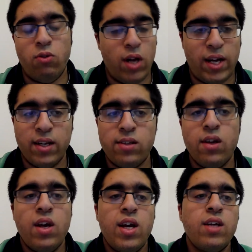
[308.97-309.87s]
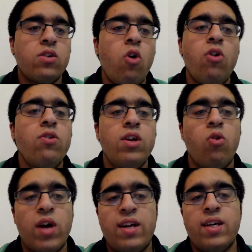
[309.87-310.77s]
Like it's not only
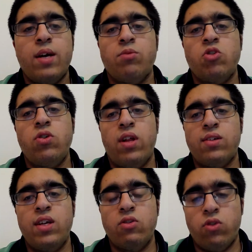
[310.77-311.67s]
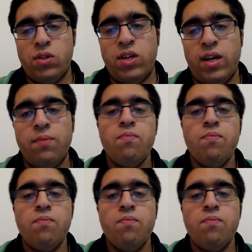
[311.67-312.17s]
organic chemistry that's interesting,